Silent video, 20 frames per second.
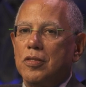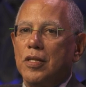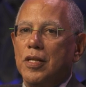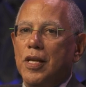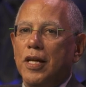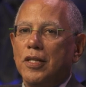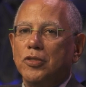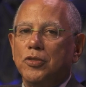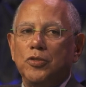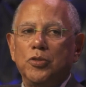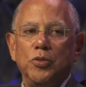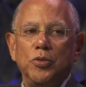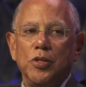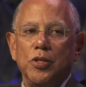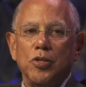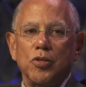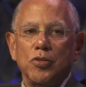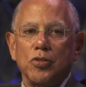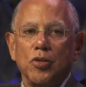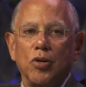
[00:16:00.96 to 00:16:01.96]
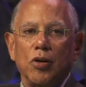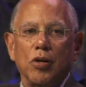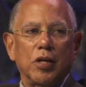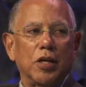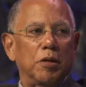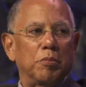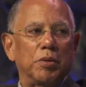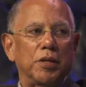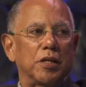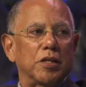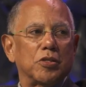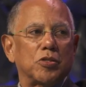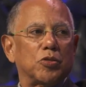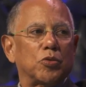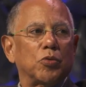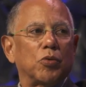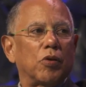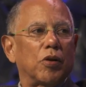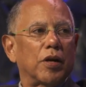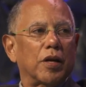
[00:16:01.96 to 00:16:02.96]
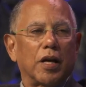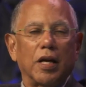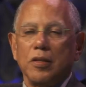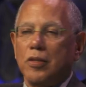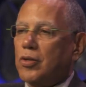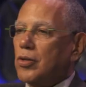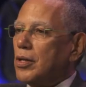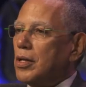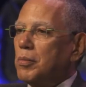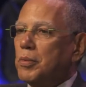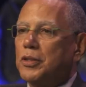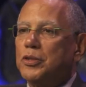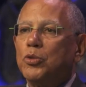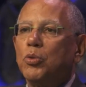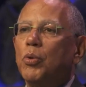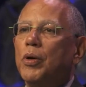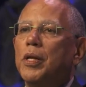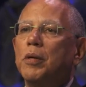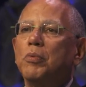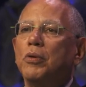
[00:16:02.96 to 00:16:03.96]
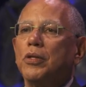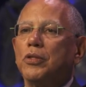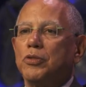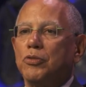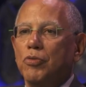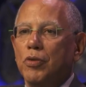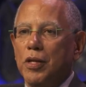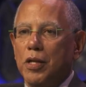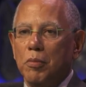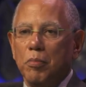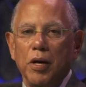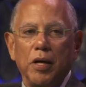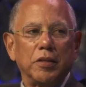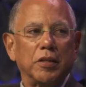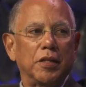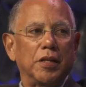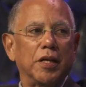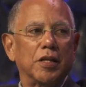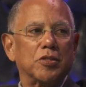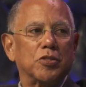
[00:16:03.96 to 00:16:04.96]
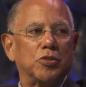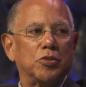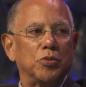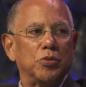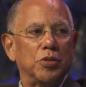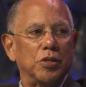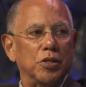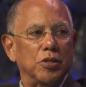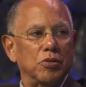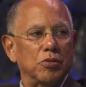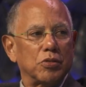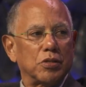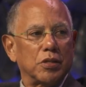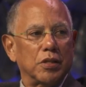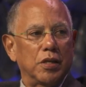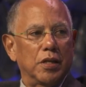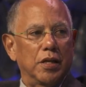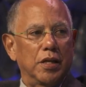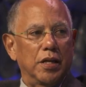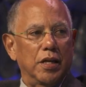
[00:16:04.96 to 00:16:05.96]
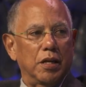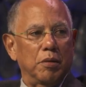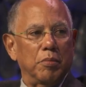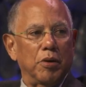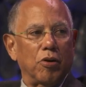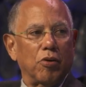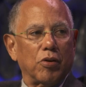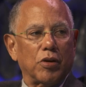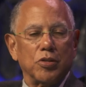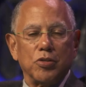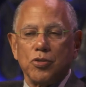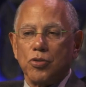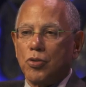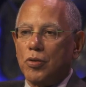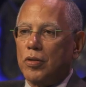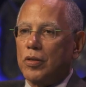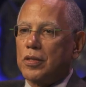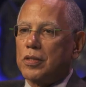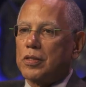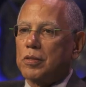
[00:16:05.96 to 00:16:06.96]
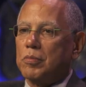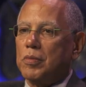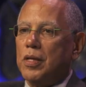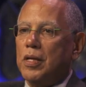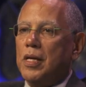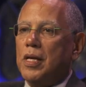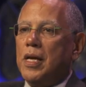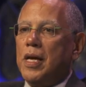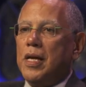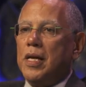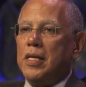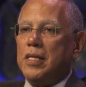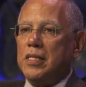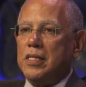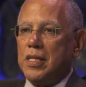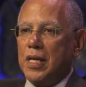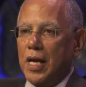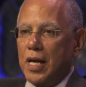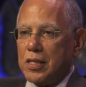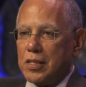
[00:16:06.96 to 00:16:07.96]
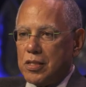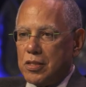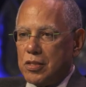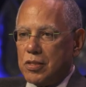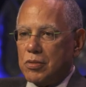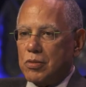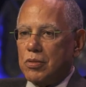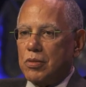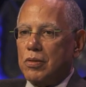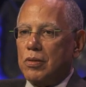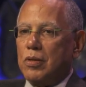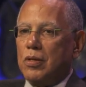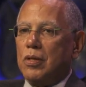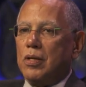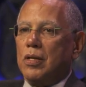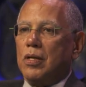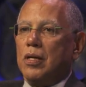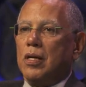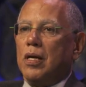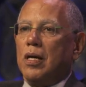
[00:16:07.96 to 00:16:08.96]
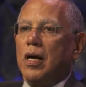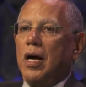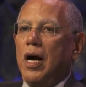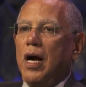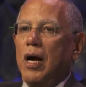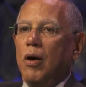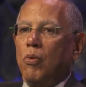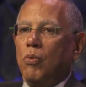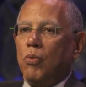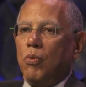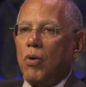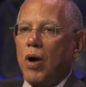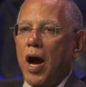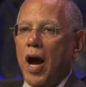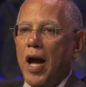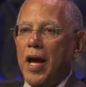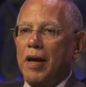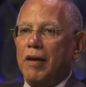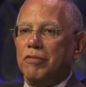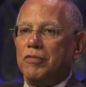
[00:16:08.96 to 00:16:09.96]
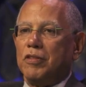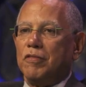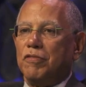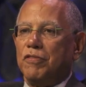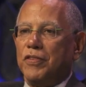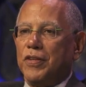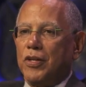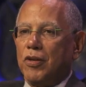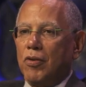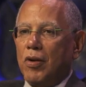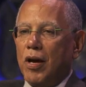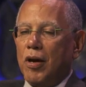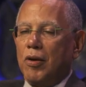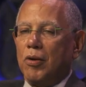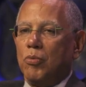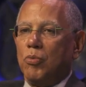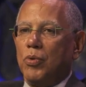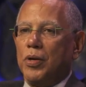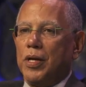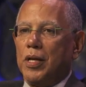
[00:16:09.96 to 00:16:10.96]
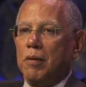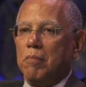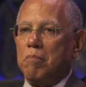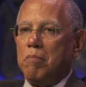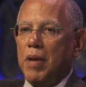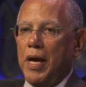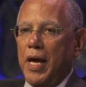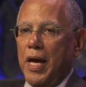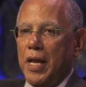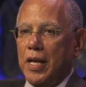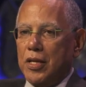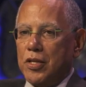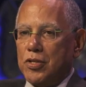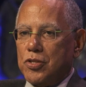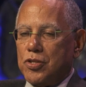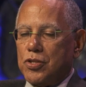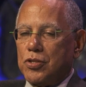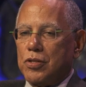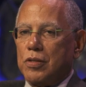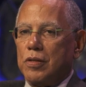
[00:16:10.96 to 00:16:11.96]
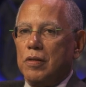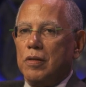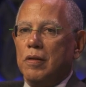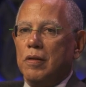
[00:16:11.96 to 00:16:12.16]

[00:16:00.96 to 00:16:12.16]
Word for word: the next two years are going to be historic. There are going to be 20 books written about the next two years in American journalism yes, I have to figure out a way to manage